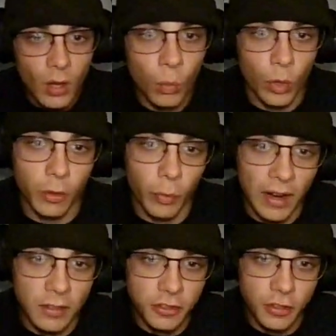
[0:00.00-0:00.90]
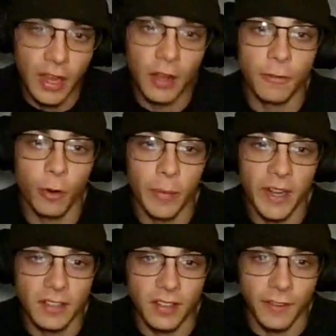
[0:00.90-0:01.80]
We're in round 2 now, 4
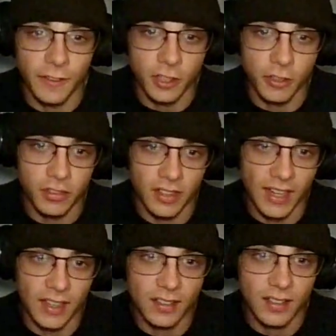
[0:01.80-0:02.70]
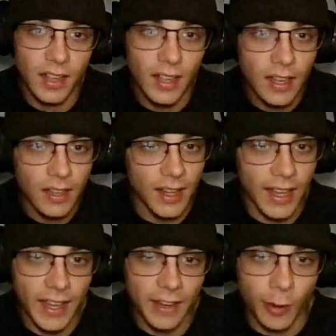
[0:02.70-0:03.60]
minutes and 52 seconds. Leg
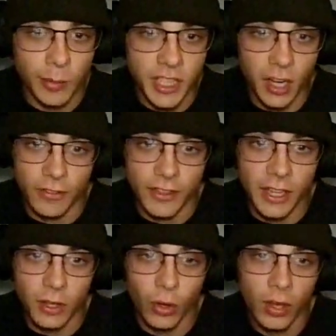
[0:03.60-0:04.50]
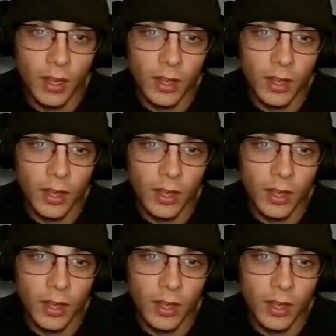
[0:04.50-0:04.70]
kick from Geoff Neal.